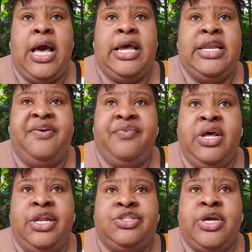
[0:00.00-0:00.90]
I
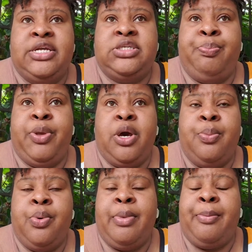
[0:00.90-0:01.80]
definitely try to pick
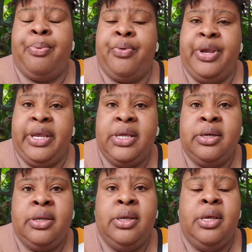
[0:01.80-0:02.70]
up with my
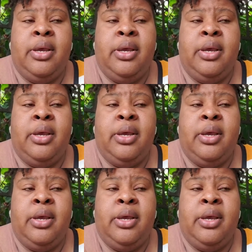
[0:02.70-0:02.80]
praying,